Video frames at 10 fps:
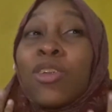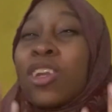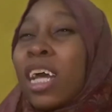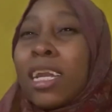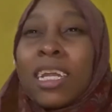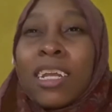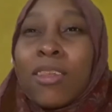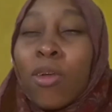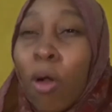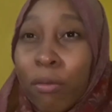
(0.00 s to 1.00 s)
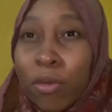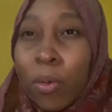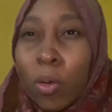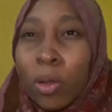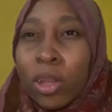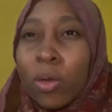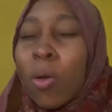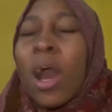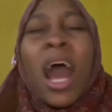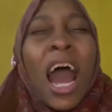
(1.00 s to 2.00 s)
that is comfortable with you,
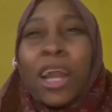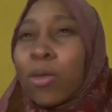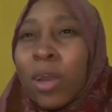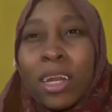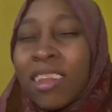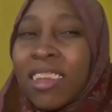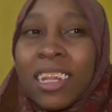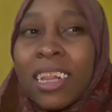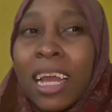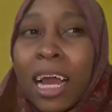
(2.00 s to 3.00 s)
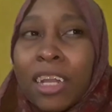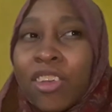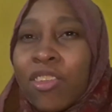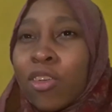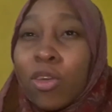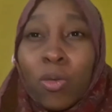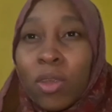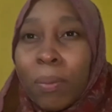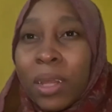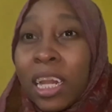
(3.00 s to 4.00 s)
and don't sit there and just do
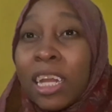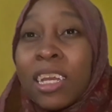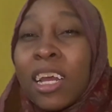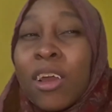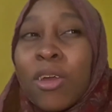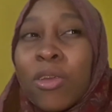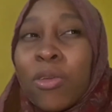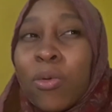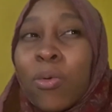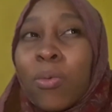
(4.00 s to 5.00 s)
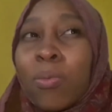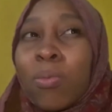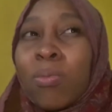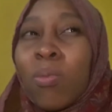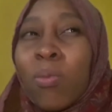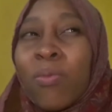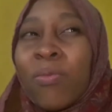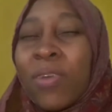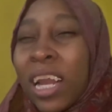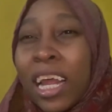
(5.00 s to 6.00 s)
something that you
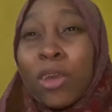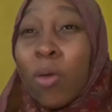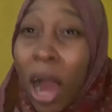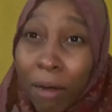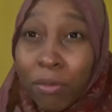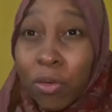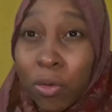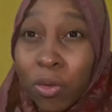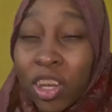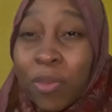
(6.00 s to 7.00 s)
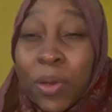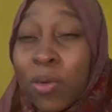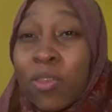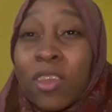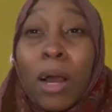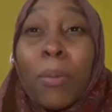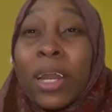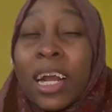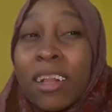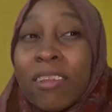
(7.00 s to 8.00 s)
feel like you have to do just because someone
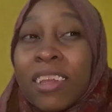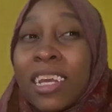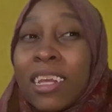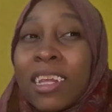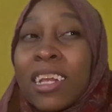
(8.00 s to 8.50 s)
else is